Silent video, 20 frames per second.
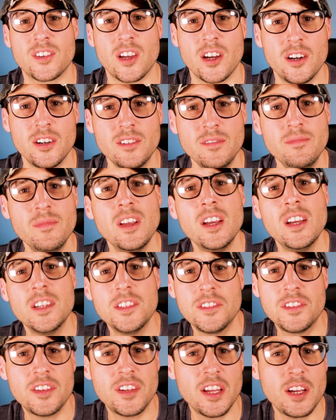it going?
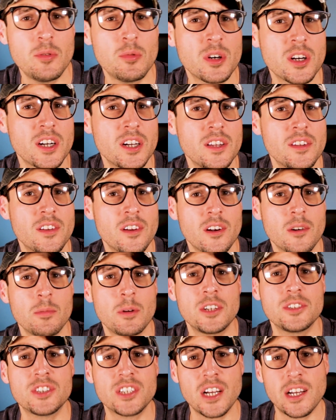Today we're going to talk
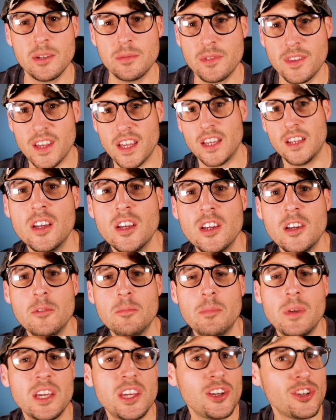about jobs that
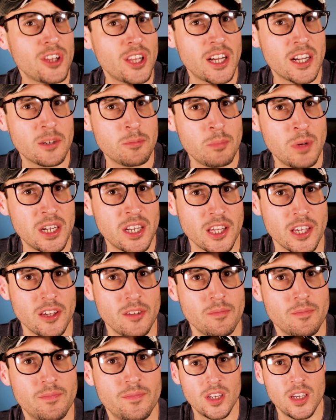make you a lot of money,
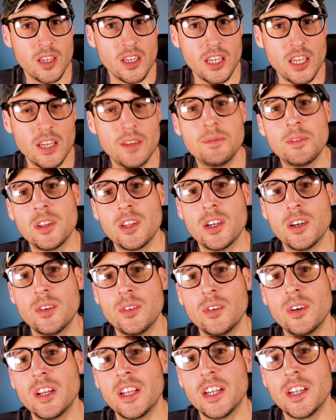even
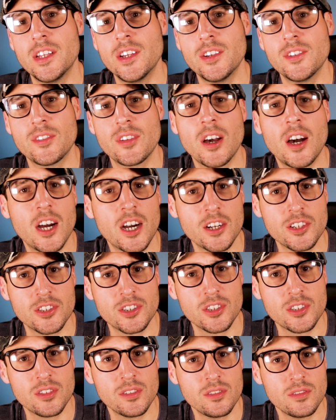though it is
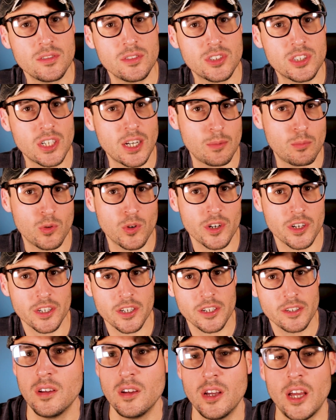harsh job work.
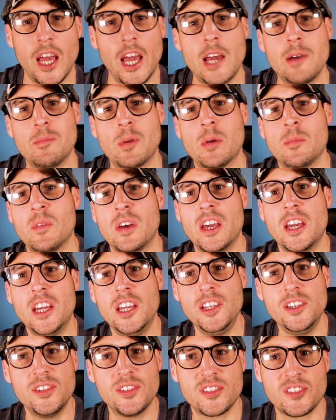
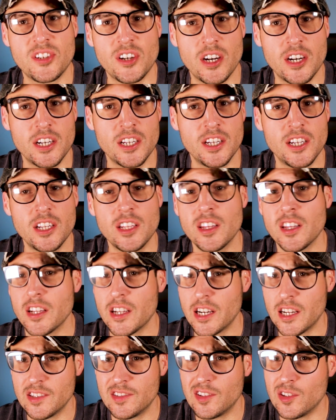MMA started in the
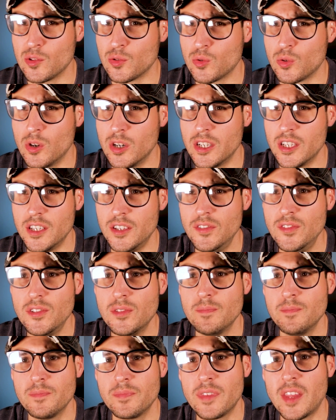1920s.
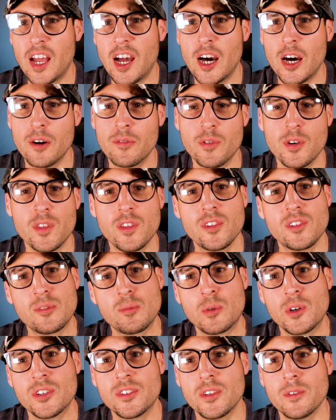However, the
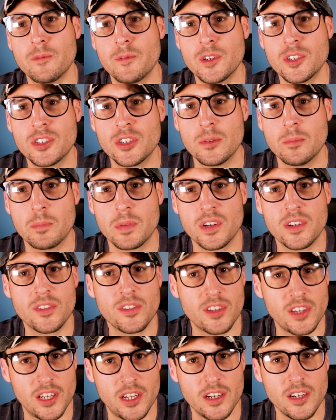sport's official
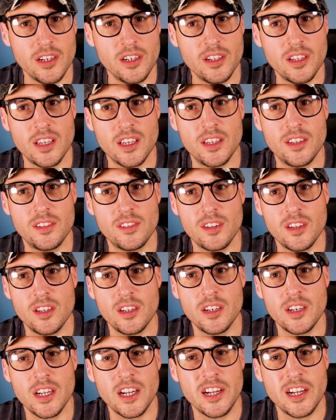birth year is in